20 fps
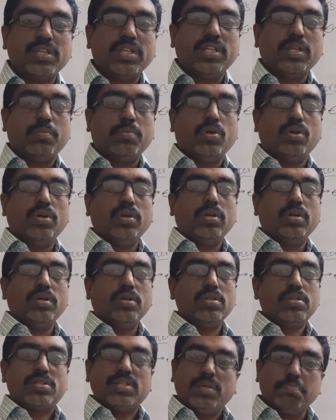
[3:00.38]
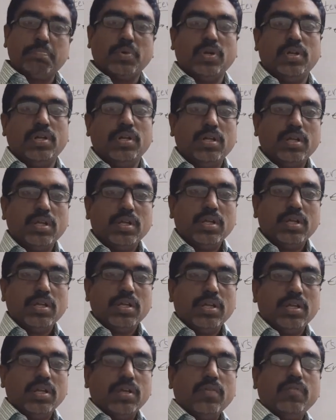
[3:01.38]
the board? Simple.
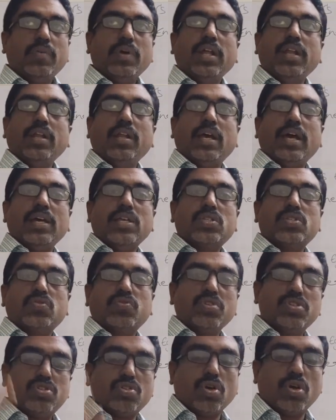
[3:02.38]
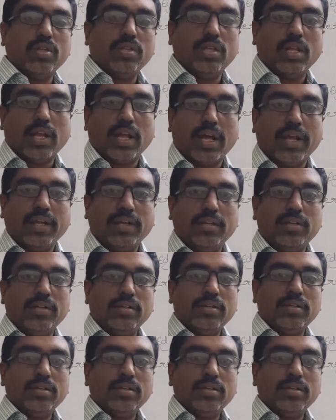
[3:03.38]
When I switch on the light,